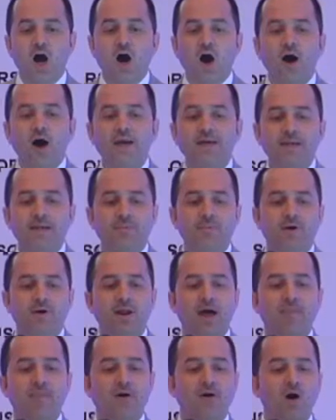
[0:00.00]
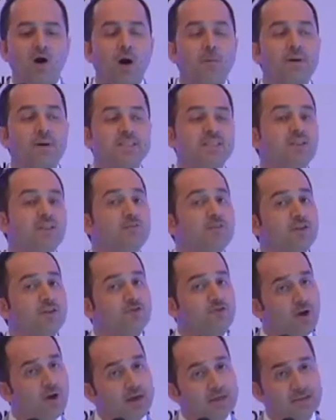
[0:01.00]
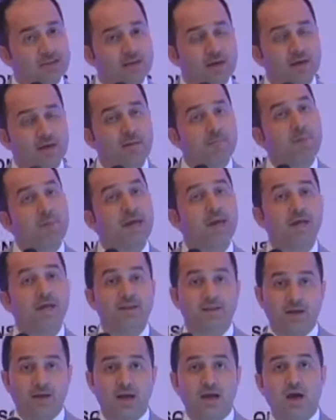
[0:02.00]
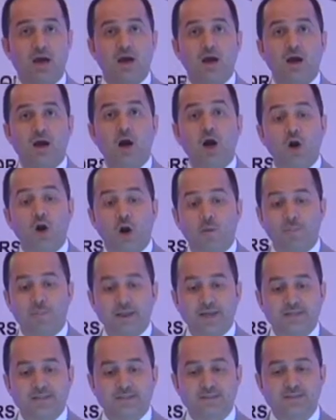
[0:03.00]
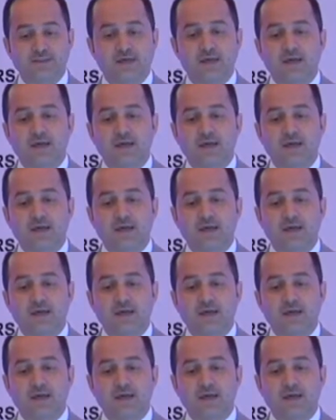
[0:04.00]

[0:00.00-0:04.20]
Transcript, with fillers: high number and the complexity of the drugs make it a, a complex.